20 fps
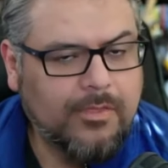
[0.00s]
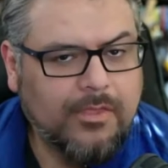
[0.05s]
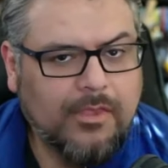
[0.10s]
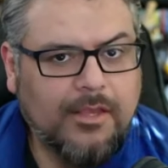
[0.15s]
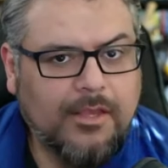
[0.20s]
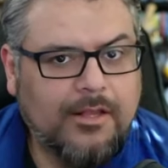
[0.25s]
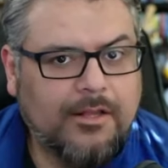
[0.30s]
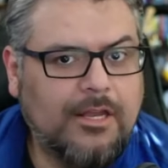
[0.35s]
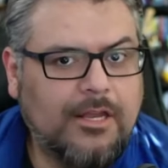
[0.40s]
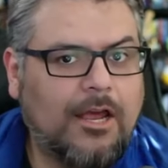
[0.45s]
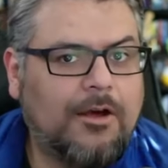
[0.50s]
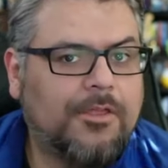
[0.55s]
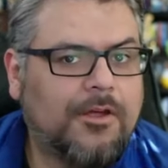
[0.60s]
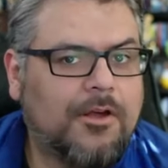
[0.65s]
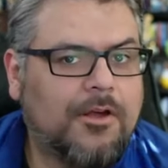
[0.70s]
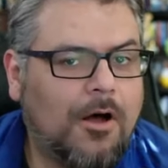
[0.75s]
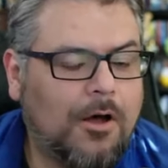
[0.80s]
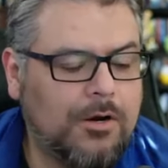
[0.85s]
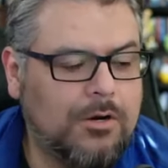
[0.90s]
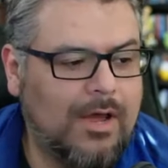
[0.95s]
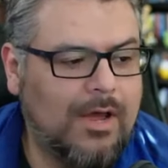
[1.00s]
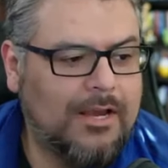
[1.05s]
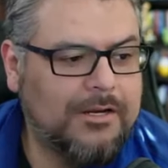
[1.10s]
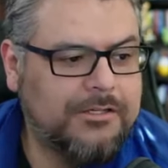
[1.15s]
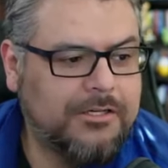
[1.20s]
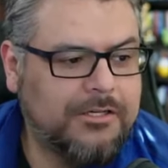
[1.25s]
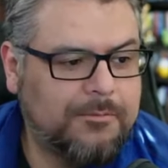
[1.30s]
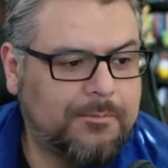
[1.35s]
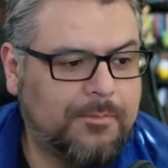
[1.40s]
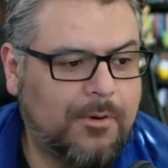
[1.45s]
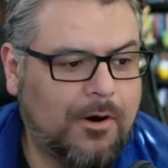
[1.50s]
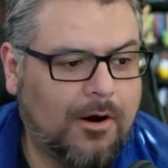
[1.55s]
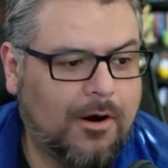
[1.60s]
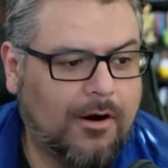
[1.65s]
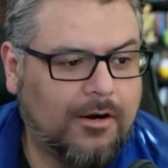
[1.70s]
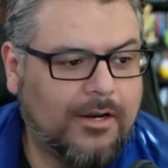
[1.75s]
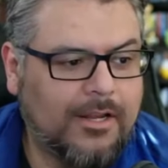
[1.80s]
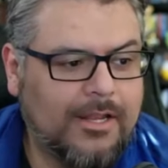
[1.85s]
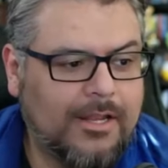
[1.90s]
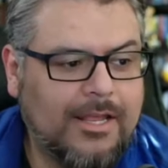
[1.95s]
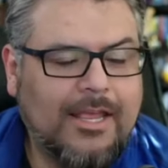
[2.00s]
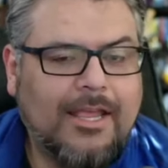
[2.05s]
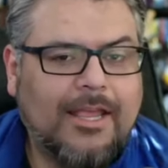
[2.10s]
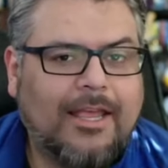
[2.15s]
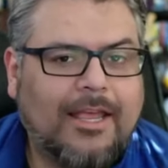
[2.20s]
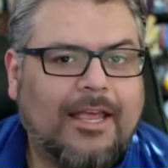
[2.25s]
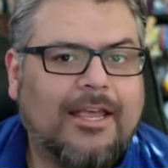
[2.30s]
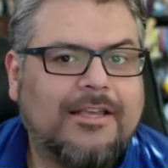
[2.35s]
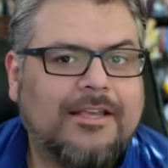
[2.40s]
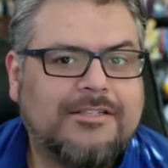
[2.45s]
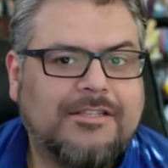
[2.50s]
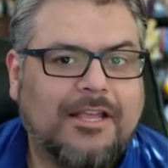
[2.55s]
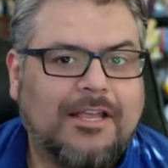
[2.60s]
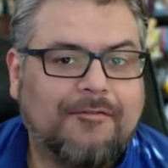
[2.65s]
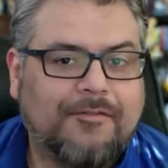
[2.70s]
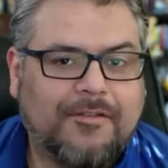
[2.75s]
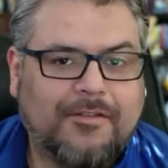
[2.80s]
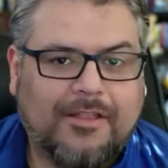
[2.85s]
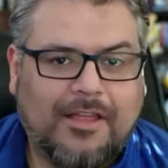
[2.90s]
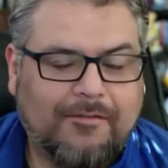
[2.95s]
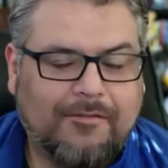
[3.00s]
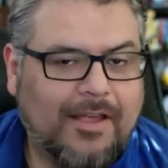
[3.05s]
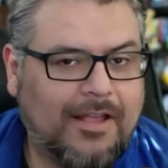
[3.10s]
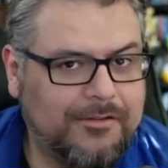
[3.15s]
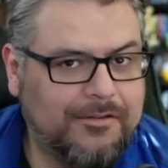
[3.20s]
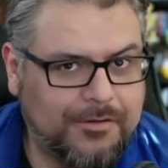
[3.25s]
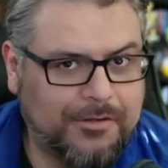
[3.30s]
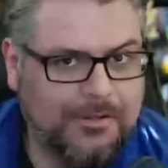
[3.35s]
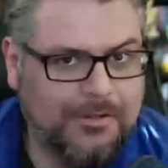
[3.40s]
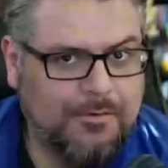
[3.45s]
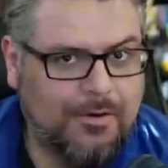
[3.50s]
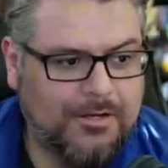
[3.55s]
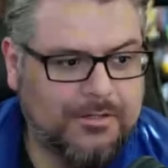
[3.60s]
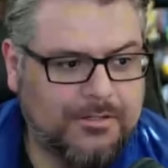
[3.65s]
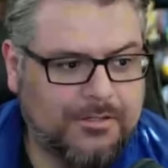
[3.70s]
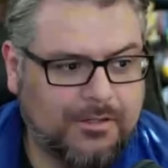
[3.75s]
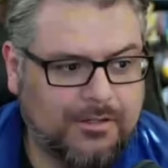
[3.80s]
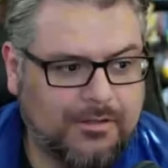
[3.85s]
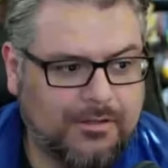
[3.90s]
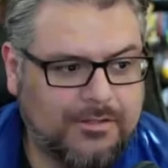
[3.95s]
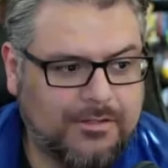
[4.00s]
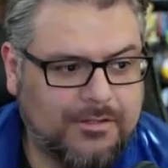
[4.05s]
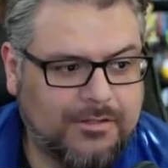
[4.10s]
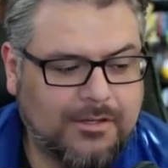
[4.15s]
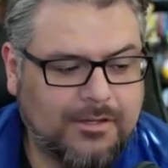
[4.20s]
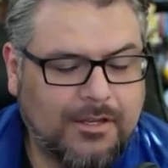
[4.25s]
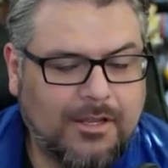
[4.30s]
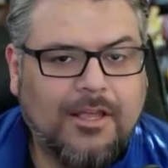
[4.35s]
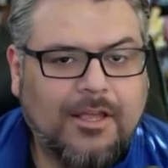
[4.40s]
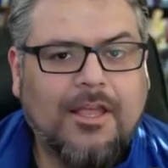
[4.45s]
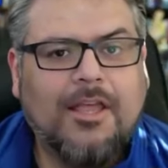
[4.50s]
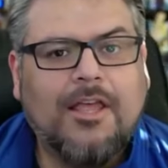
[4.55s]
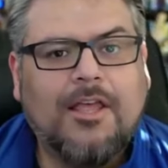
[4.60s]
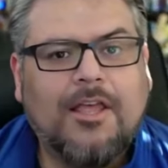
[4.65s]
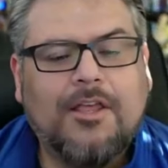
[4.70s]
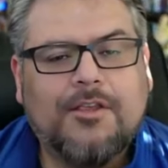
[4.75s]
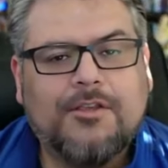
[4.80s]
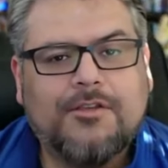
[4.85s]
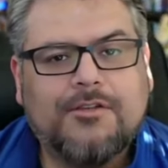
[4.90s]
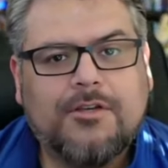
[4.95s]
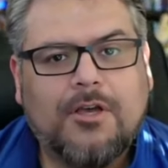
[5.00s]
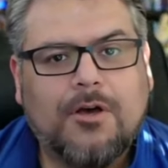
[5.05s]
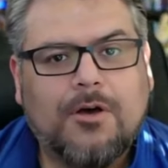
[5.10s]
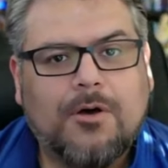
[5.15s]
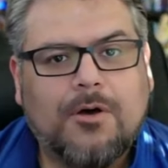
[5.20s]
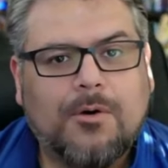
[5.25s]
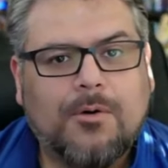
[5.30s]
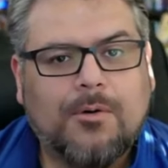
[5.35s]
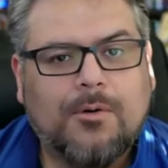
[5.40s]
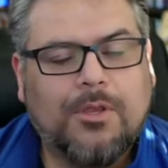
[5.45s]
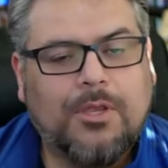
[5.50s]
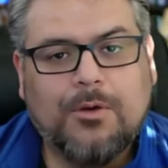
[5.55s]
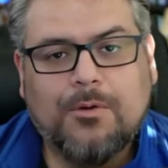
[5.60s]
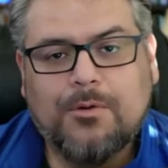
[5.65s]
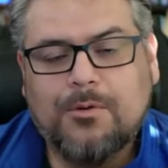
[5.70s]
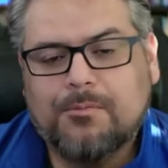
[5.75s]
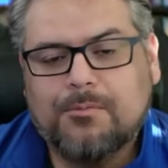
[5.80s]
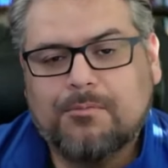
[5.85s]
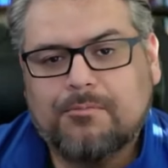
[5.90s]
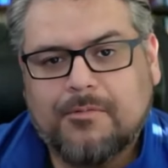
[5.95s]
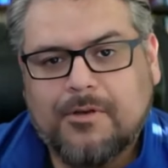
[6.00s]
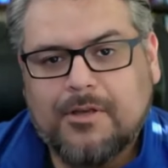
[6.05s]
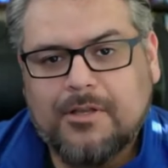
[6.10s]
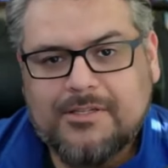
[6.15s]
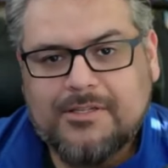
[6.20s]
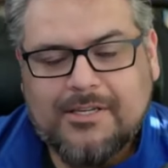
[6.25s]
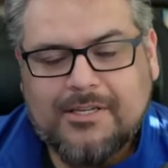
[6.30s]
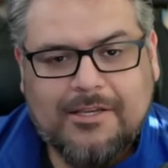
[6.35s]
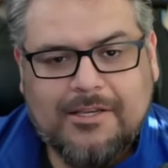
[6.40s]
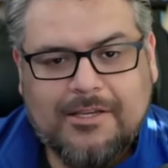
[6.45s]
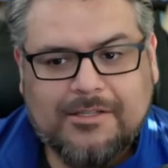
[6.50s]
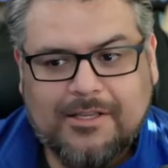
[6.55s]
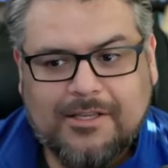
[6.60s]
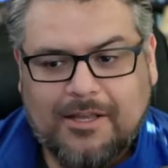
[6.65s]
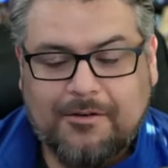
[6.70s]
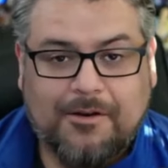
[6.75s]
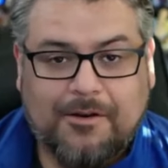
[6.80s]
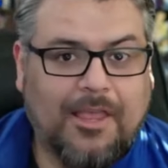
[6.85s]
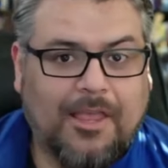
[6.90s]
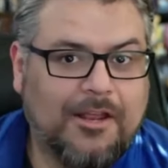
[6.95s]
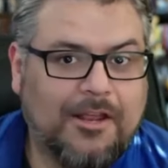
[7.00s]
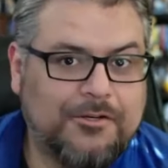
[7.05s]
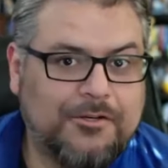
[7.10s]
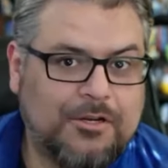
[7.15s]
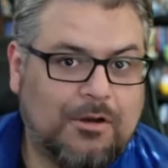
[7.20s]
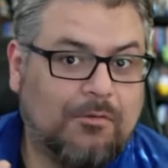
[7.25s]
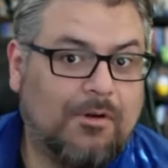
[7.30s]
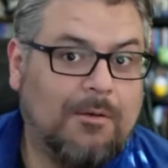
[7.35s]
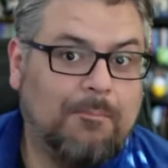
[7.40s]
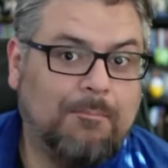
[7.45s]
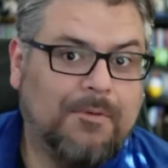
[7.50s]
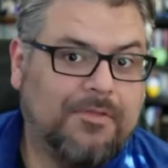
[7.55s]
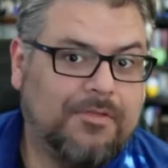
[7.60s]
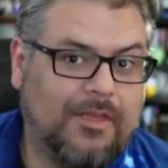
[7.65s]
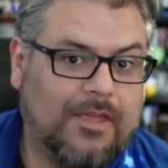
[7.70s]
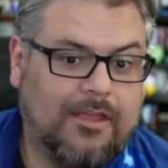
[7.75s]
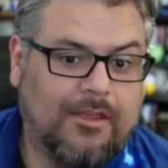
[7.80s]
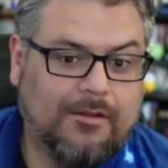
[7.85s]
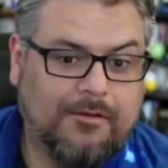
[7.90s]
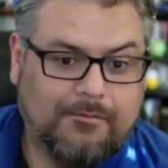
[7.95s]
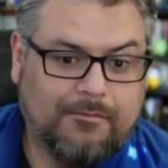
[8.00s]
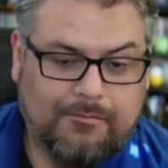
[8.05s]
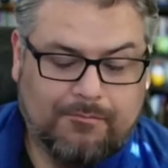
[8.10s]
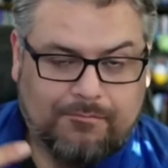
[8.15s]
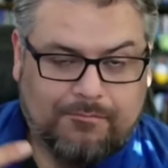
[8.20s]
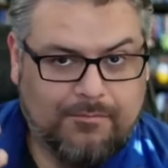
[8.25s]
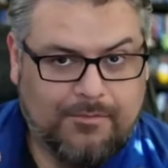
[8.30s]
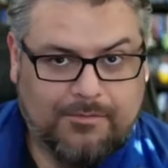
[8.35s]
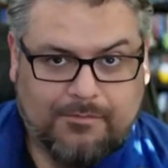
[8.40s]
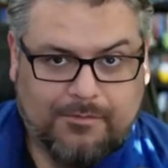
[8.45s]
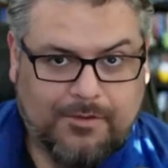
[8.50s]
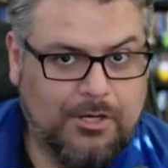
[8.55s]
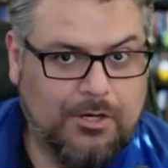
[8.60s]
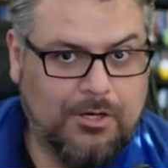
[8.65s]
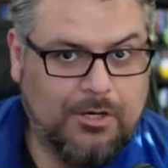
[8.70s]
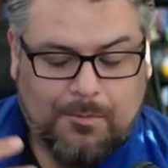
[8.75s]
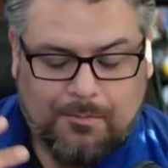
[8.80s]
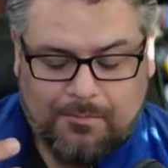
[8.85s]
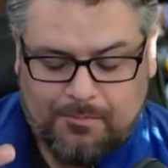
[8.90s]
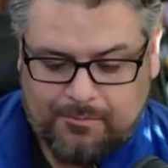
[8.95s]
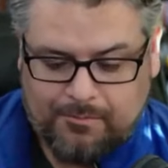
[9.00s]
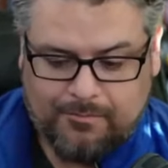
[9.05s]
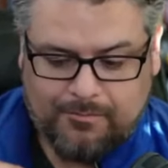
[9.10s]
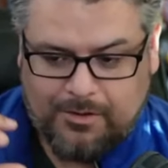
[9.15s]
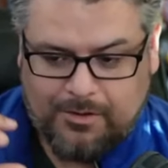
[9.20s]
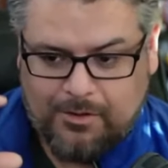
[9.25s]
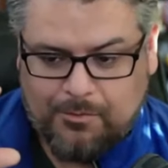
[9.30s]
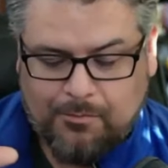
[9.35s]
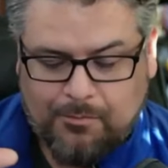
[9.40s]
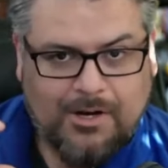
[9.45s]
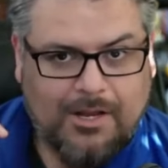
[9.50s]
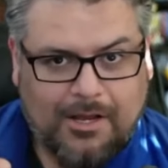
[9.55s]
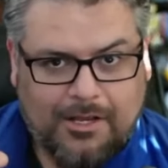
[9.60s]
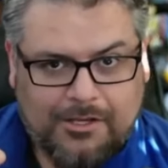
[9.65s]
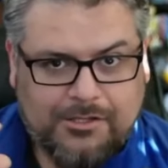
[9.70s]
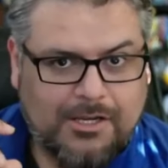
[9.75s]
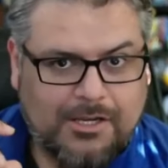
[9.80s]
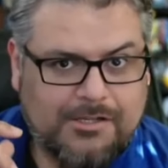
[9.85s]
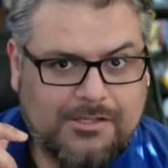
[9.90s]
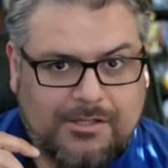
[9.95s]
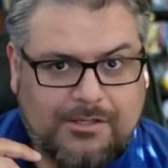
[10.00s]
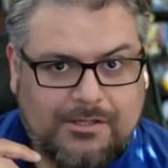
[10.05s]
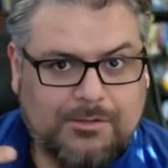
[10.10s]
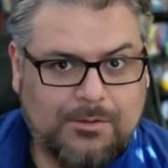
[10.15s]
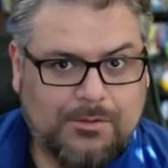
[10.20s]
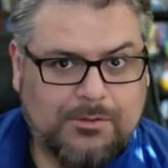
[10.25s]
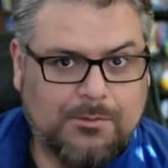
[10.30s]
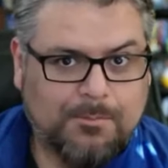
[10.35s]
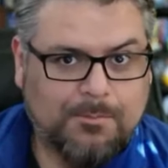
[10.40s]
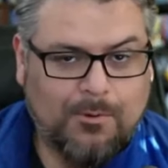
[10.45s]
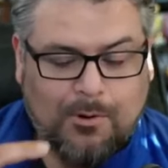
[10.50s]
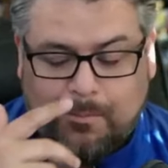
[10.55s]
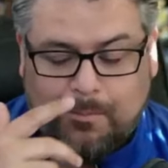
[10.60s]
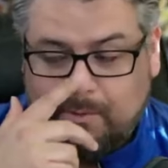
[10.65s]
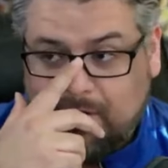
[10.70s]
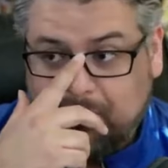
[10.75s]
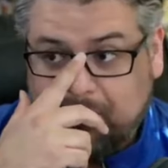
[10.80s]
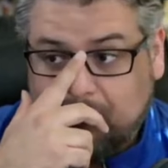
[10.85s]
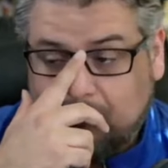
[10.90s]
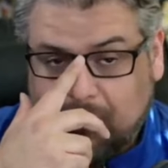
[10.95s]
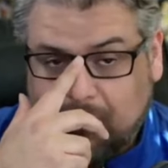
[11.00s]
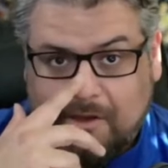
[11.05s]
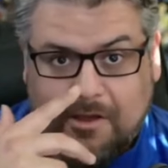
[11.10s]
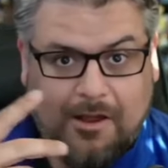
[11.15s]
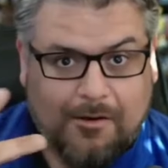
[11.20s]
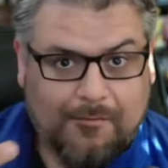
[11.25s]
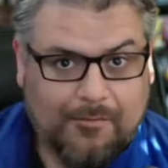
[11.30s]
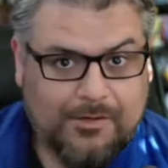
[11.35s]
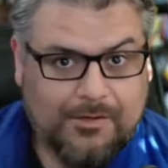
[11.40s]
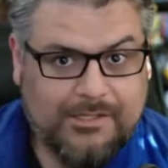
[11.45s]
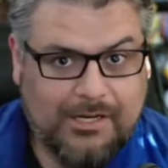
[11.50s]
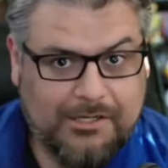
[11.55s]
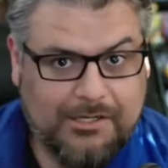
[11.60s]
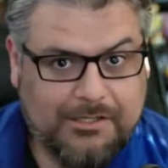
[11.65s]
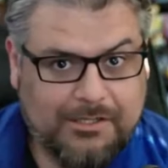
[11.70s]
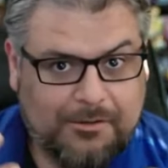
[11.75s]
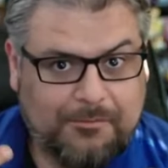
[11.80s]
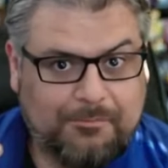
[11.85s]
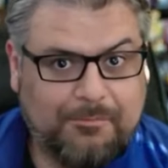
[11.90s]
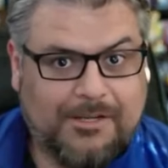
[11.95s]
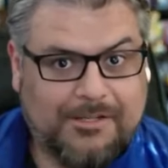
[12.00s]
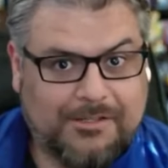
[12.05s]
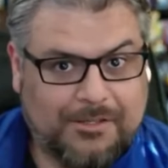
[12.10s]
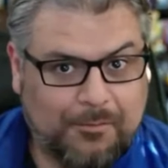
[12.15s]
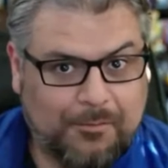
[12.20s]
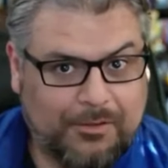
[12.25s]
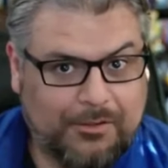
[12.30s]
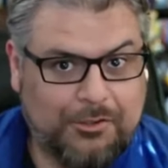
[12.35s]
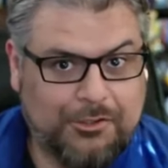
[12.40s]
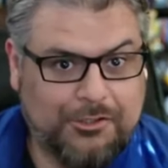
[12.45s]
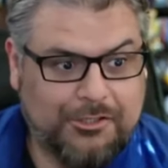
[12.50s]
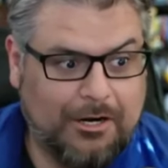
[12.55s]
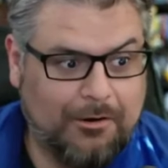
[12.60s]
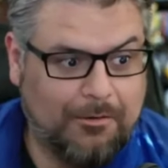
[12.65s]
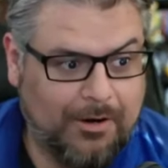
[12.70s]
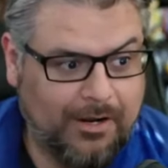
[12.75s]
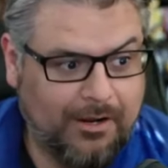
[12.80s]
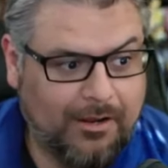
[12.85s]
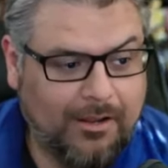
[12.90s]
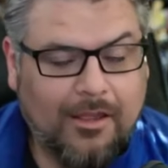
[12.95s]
Now the call to action part is they've answered the questions. So you can say, and again, show empathy. You want to adjust this so it's appropriate for the conversation based on what they're sharing.